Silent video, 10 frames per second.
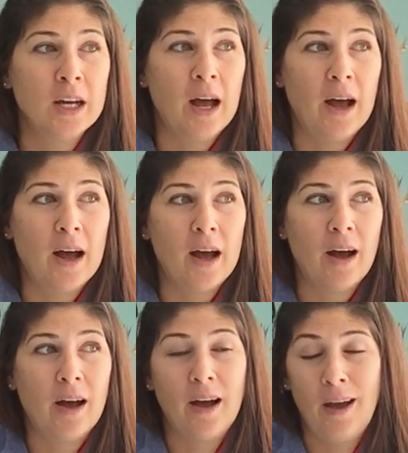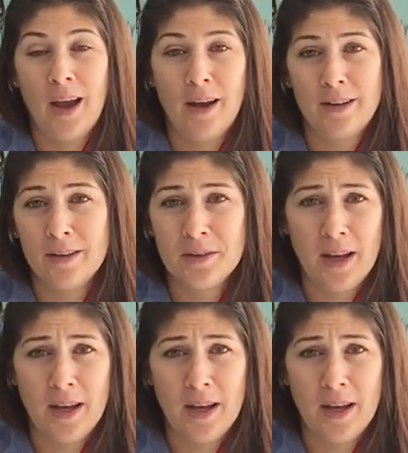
And I was